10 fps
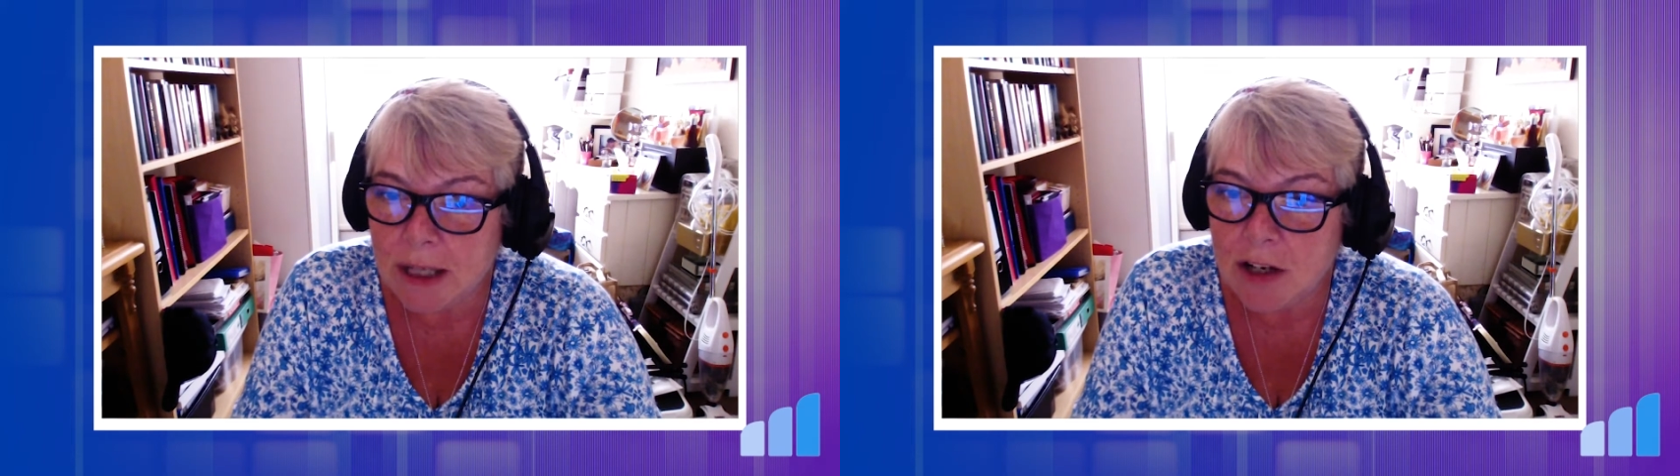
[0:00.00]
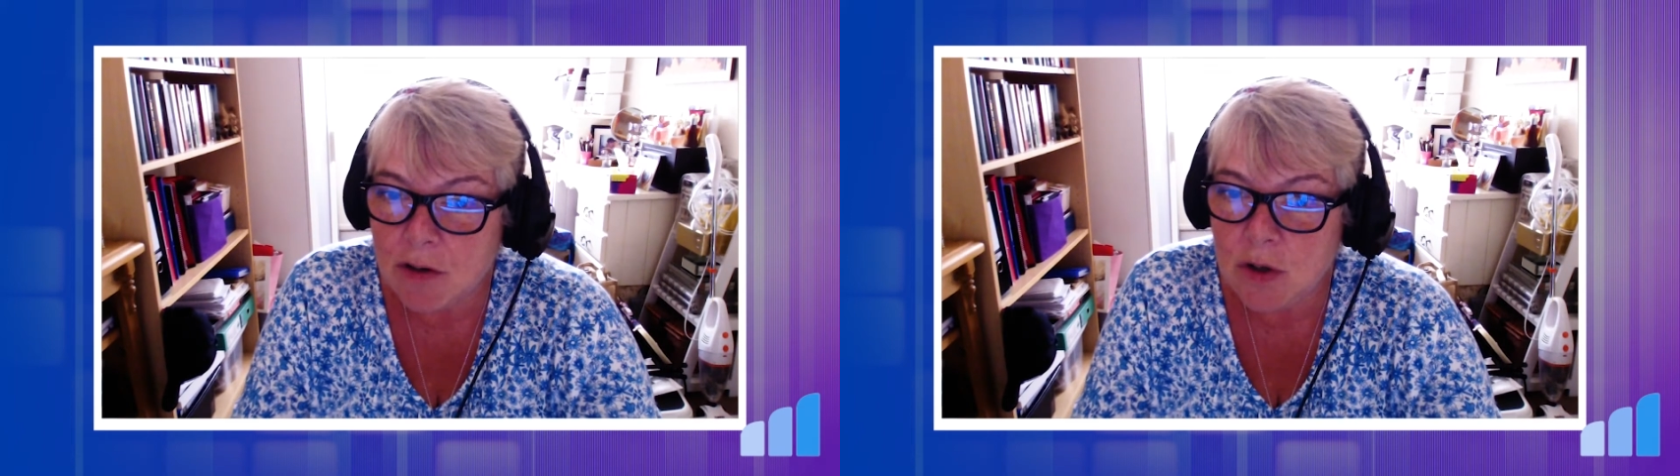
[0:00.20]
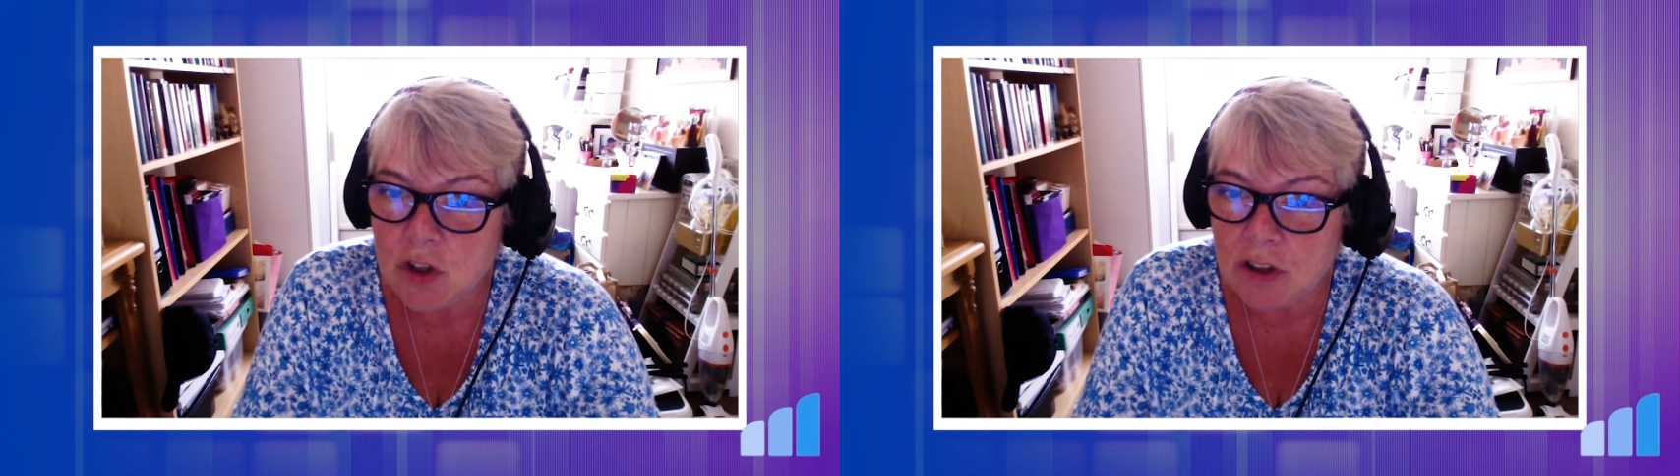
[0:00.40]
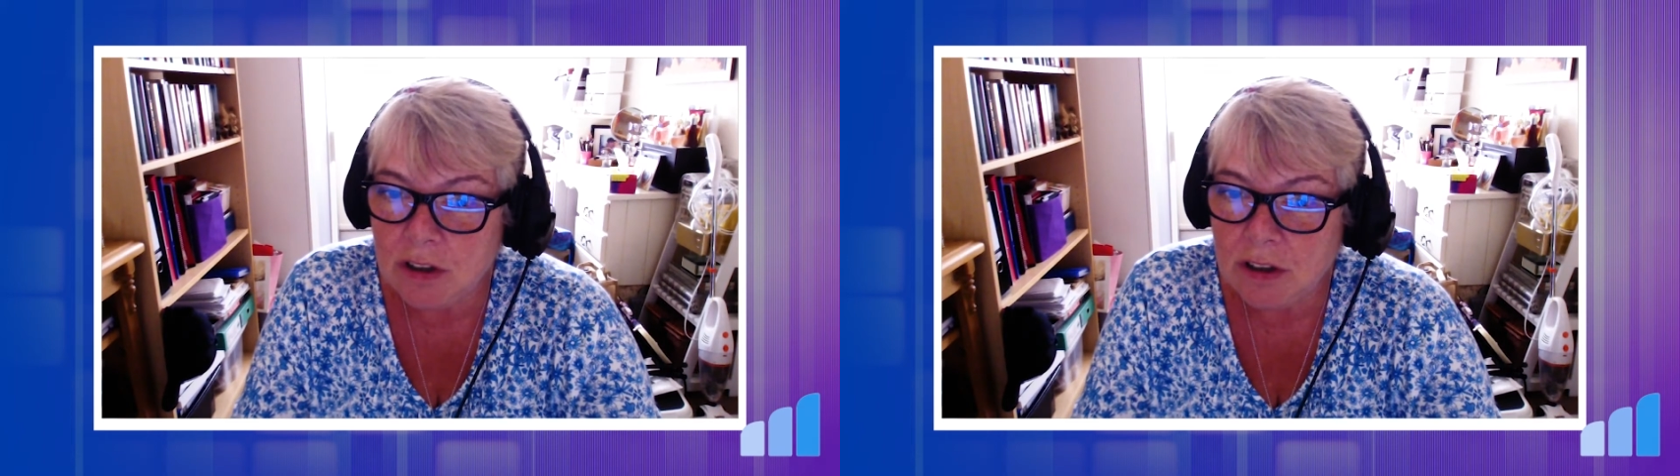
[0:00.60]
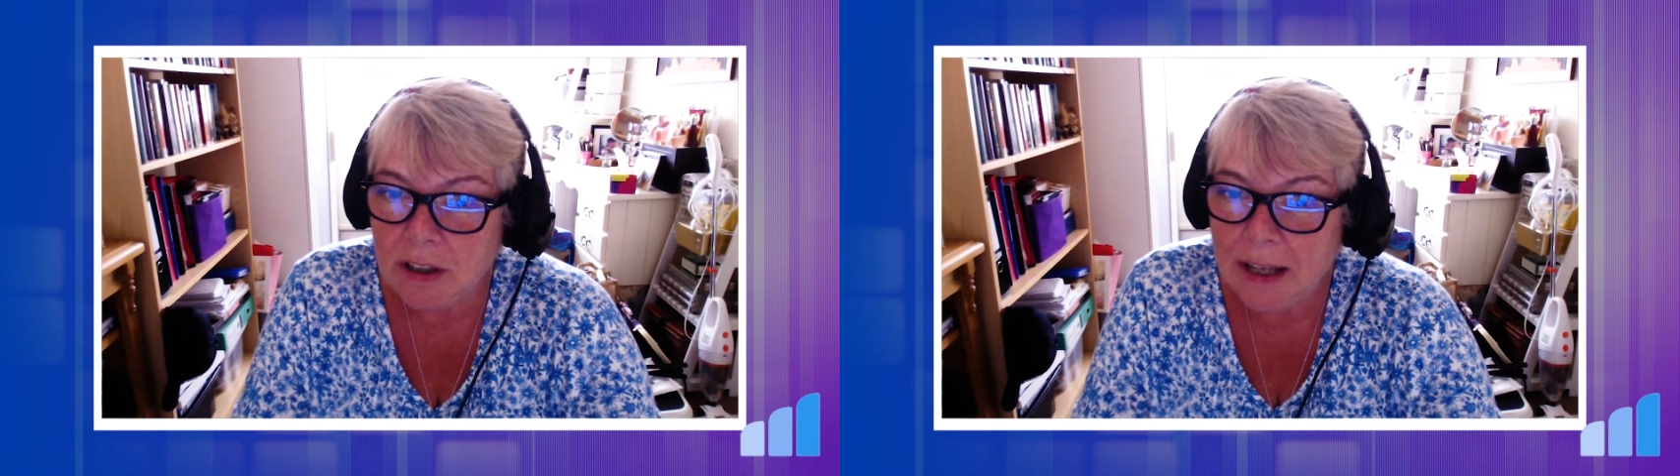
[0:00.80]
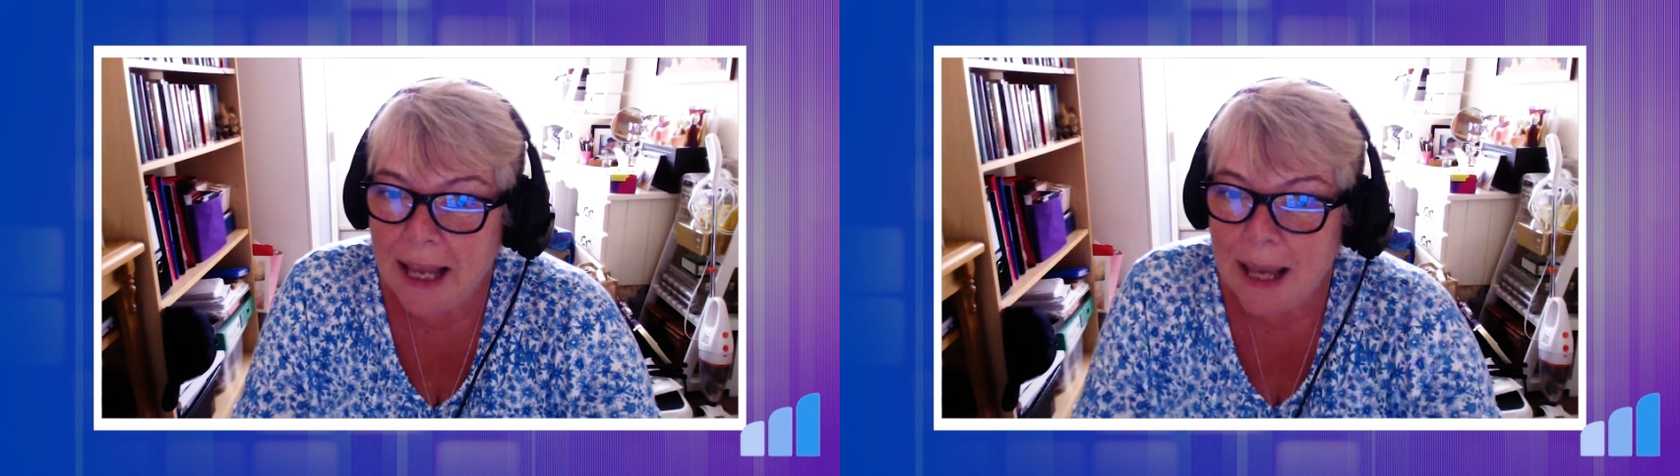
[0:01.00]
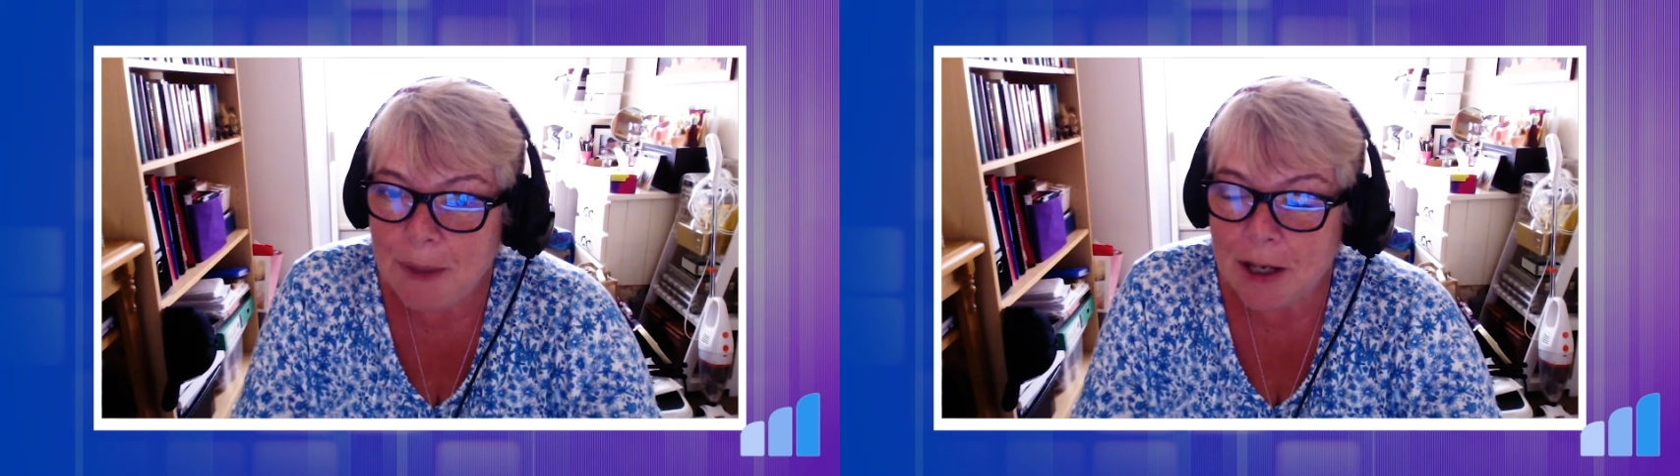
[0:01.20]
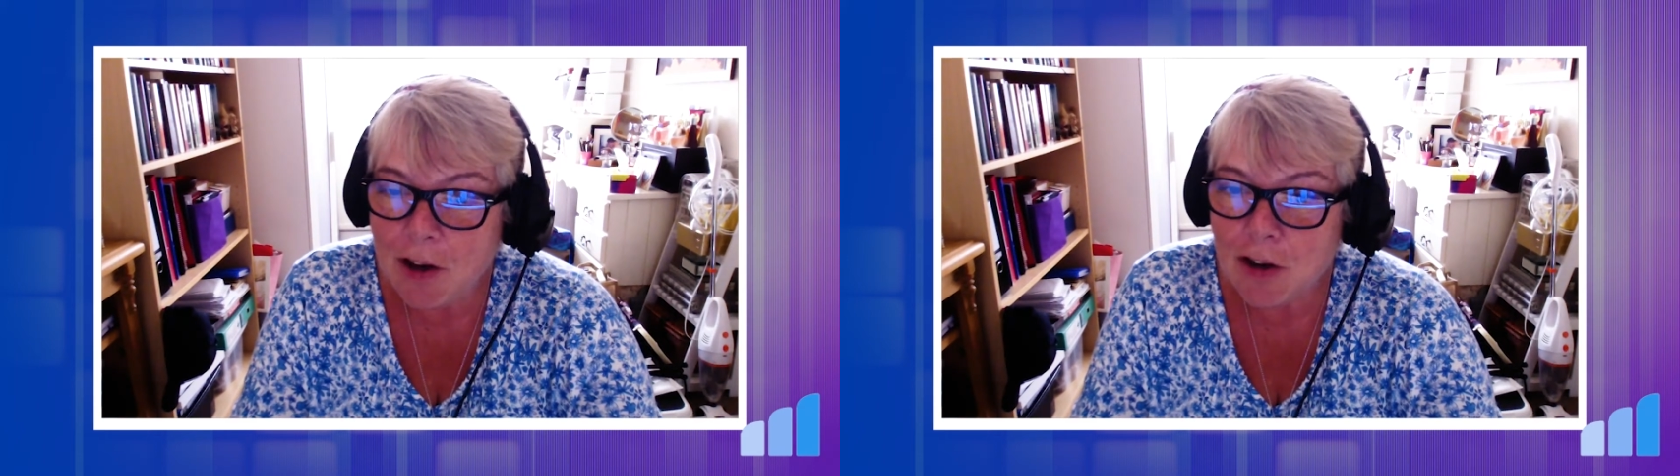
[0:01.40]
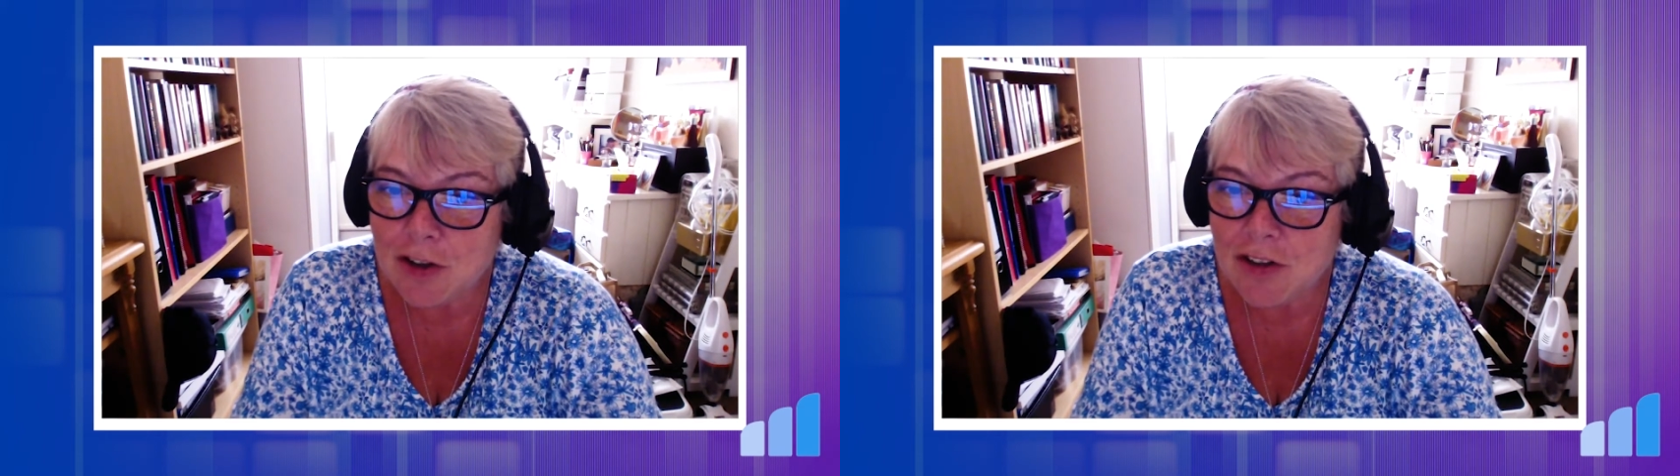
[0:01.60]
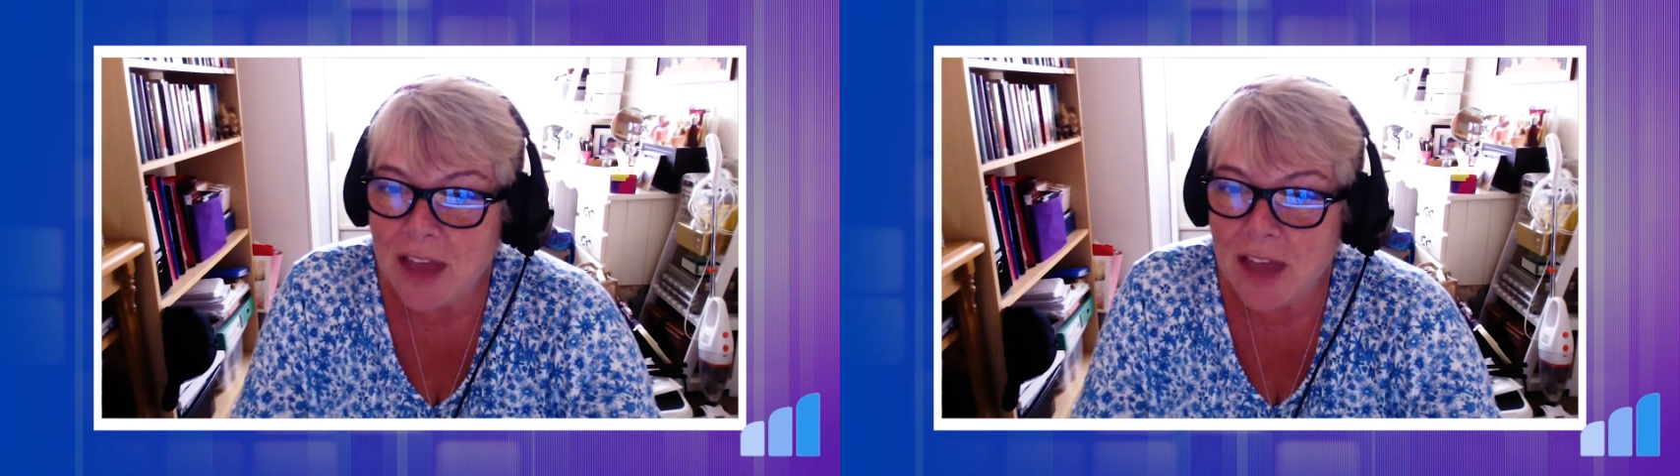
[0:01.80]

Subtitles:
crucial because